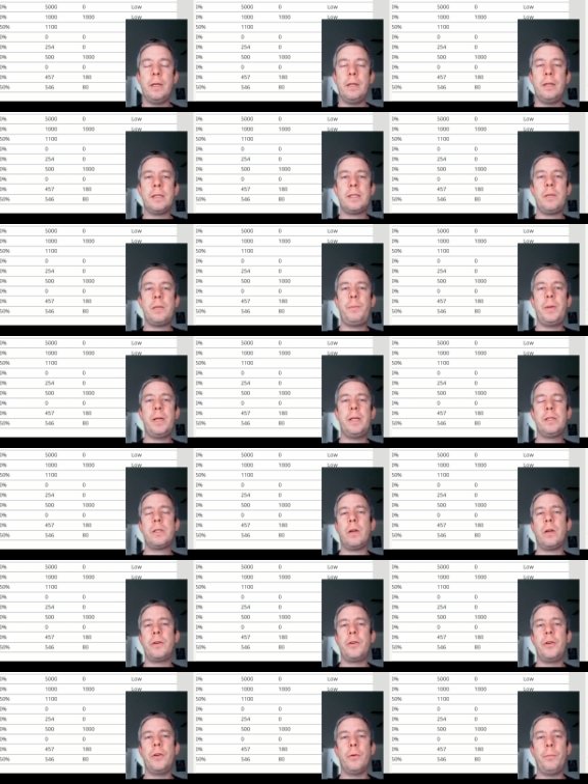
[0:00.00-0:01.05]
This depends on
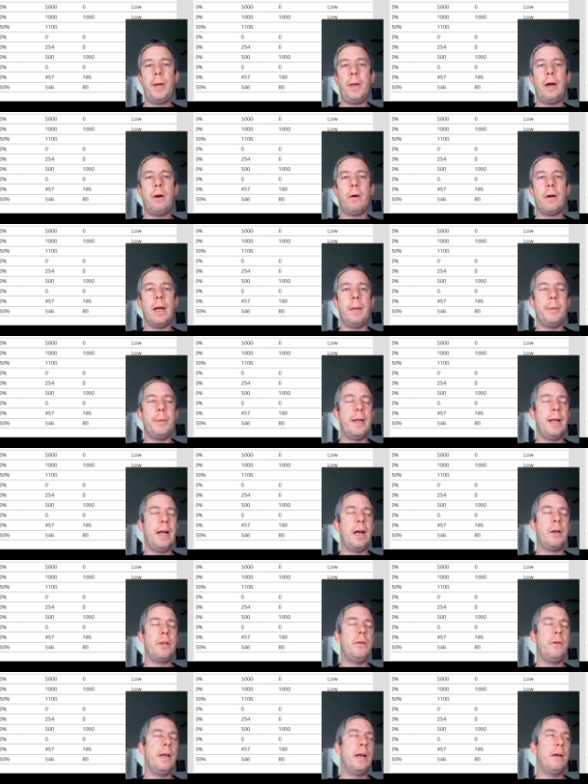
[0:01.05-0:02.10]
your Power App and how
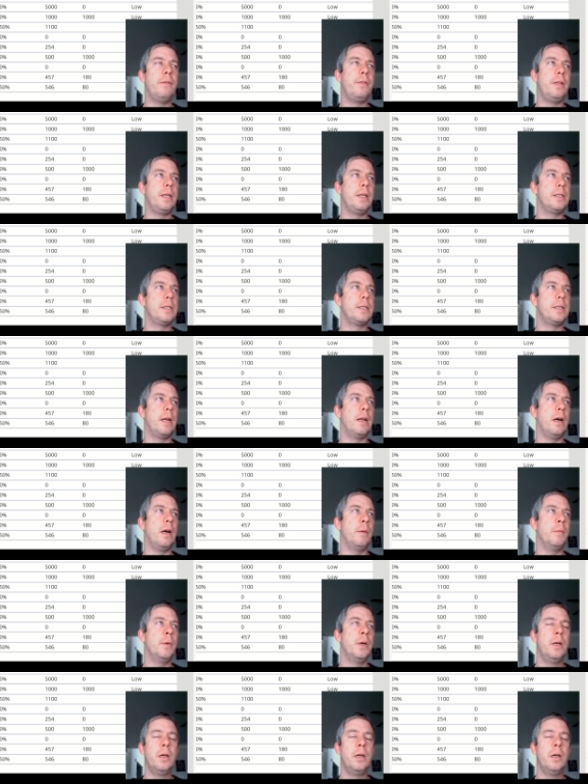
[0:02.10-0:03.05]
you have things set up.